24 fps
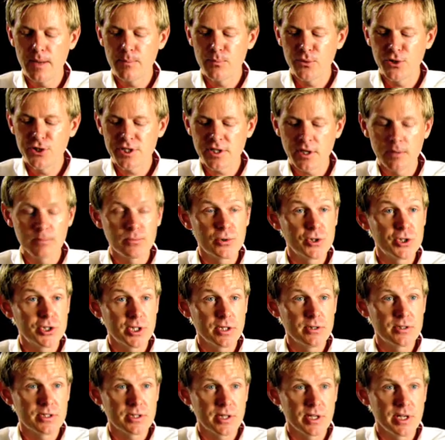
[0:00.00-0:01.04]
Bridgestone
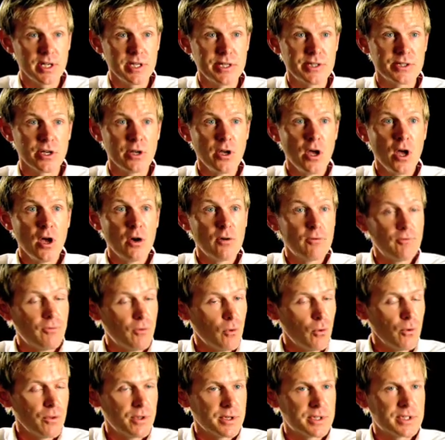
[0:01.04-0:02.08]
produced these
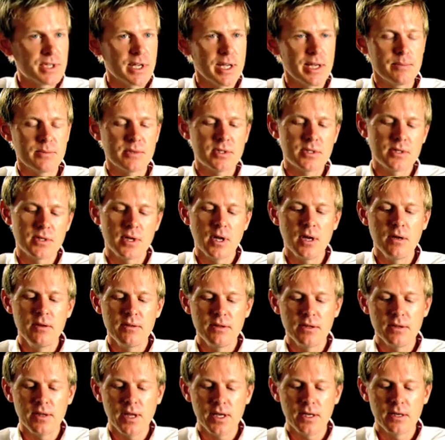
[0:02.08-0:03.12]
for the teams so
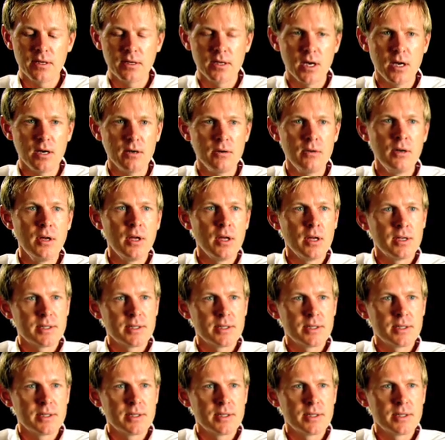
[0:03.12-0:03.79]
that they can go